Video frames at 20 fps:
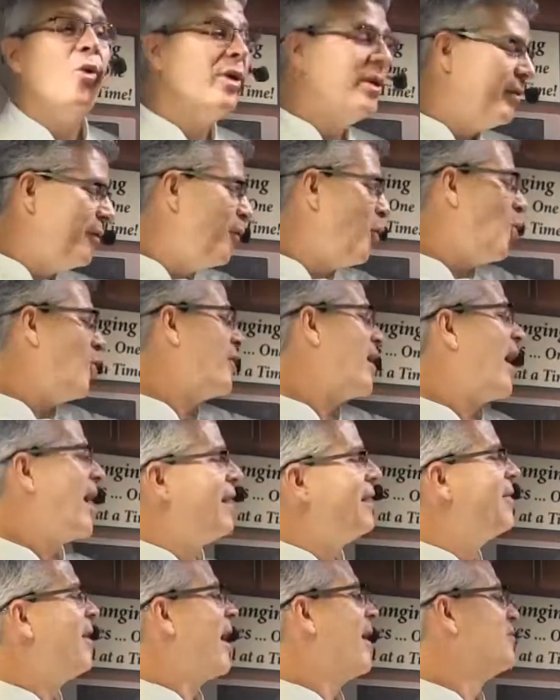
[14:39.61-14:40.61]
only
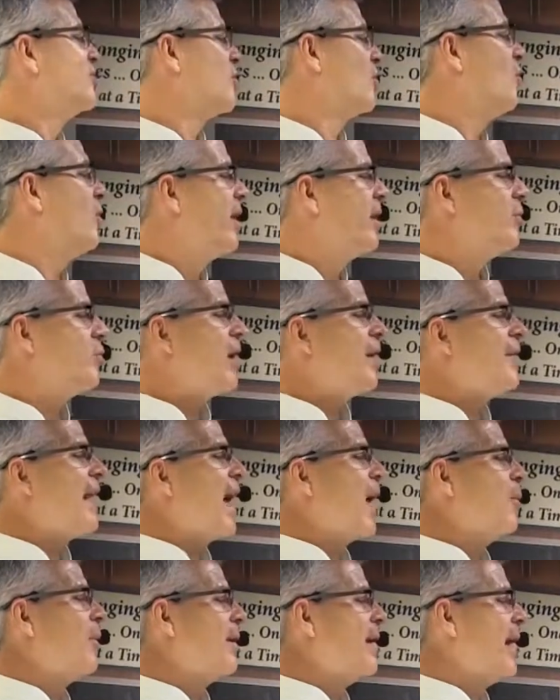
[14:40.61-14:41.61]
$495. So go ahead and write
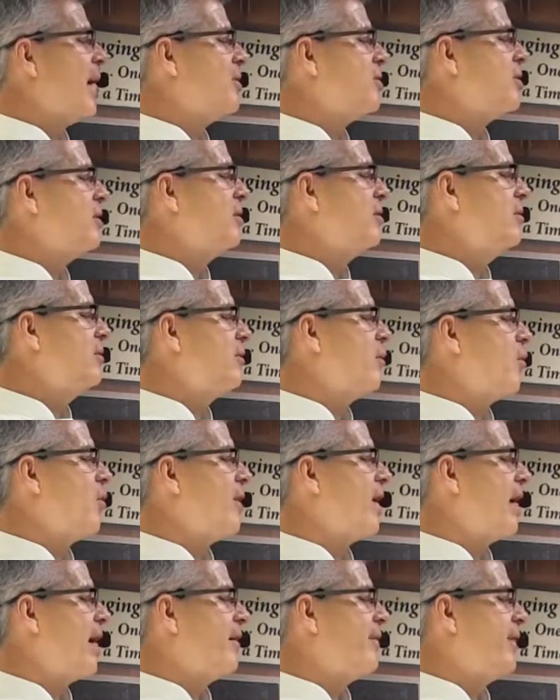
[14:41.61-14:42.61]
that one down too,
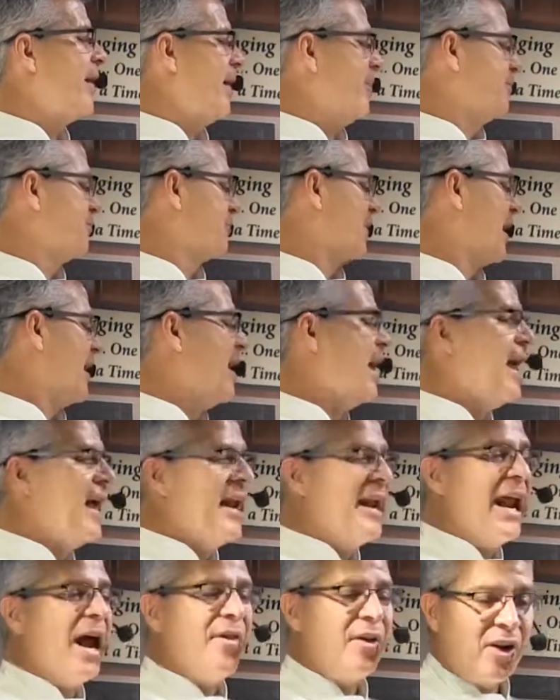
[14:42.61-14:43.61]
$495.
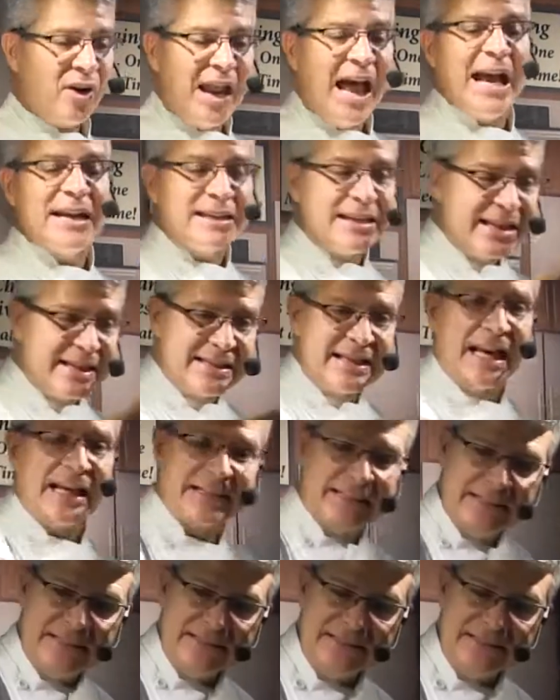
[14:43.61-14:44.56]
Now the classic scent.